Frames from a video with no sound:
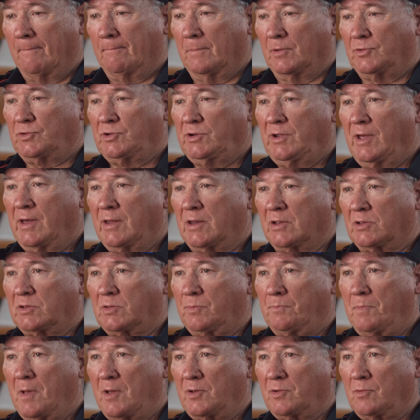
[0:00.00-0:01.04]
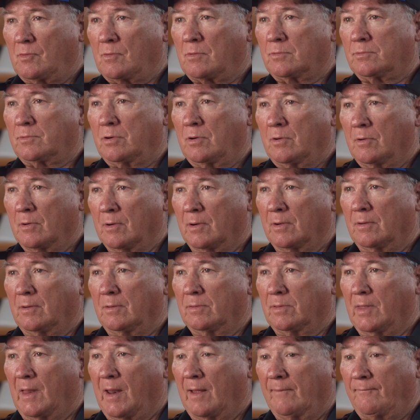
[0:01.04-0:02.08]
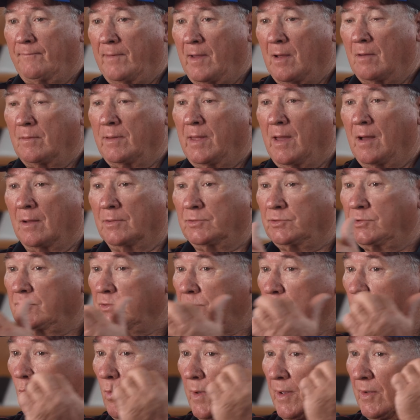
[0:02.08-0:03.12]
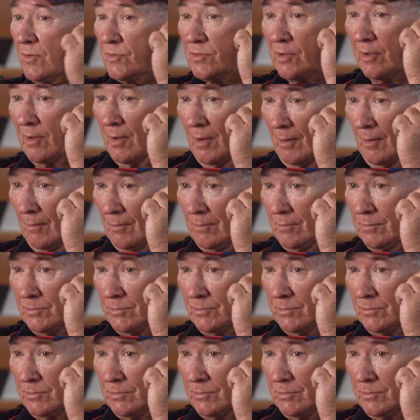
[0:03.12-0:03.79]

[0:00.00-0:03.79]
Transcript: But she had a special turret that I found out just weeks ago,